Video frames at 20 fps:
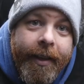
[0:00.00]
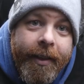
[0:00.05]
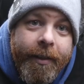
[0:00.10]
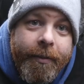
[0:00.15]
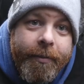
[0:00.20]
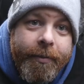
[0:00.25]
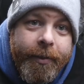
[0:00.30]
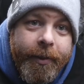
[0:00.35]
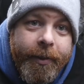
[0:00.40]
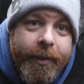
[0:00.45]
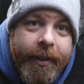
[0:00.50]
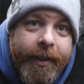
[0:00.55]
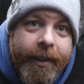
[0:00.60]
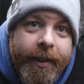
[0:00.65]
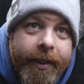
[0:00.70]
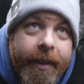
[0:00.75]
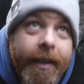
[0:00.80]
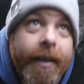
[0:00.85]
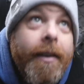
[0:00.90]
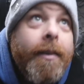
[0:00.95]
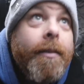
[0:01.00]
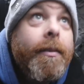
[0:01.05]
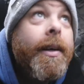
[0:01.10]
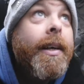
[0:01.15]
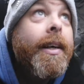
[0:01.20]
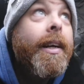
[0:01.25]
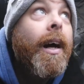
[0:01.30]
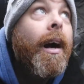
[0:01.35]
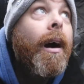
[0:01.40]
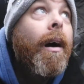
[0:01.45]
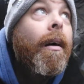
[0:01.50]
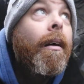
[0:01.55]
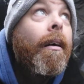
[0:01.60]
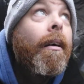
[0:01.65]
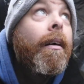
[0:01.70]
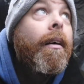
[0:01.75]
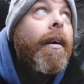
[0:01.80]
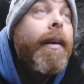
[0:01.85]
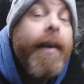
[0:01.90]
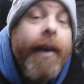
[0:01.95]
enough talking right now.
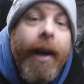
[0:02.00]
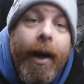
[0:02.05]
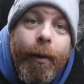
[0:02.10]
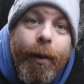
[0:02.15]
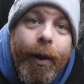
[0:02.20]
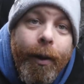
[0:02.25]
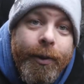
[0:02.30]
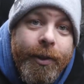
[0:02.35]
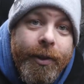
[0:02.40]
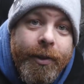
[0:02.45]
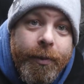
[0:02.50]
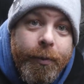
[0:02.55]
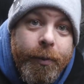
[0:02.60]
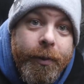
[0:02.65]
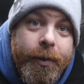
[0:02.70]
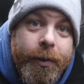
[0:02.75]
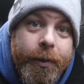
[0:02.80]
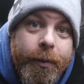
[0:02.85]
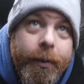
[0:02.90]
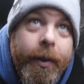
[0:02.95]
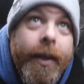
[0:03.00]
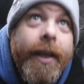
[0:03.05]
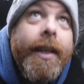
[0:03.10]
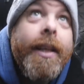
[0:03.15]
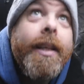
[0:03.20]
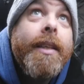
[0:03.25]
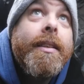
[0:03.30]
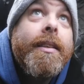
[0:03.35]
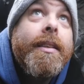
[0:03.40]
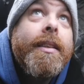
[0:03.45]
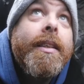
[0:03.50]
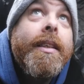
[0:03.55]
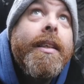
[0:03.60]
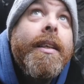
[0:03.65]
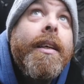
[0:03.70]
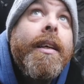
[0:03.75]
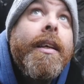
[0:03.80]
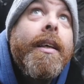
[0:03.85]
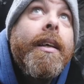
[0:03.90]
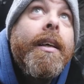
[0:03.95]
Now I just want to wait and see
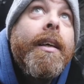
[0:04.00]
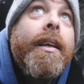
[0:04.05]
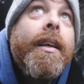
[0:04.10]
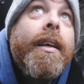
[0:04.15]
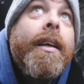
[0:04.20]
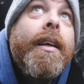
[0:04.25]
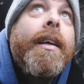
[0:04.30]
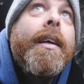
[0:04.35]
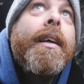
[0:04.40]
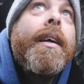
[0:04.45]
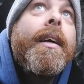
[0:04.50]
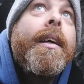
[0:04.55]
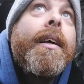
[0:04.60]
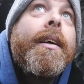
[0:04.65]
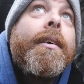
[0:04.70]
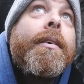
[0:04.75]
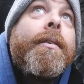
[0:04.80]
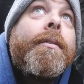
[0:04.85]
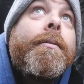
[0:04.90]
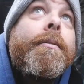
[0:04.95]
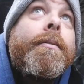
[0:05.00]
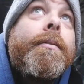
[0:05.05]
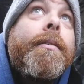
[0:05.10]
if